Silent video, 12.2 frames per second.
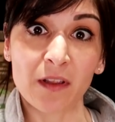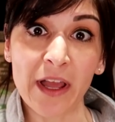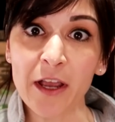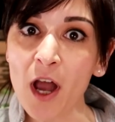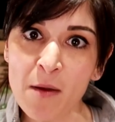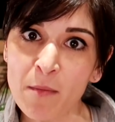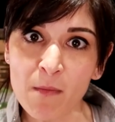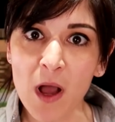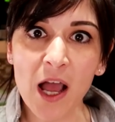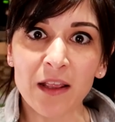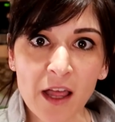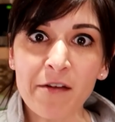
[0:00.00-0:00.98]
Like I'm
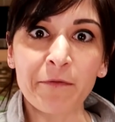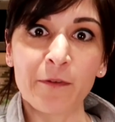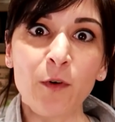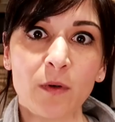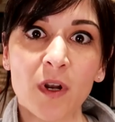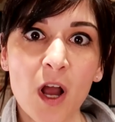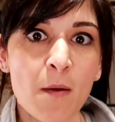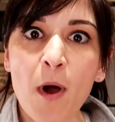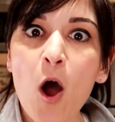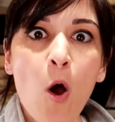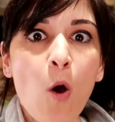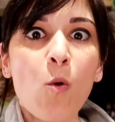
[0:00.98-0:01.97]
I love food.
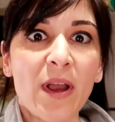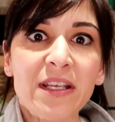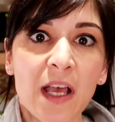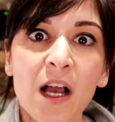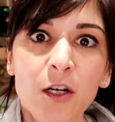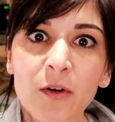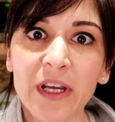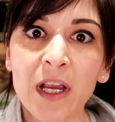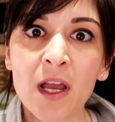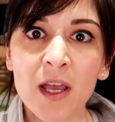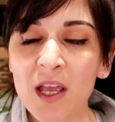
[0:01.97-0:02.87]
I'm always hungry.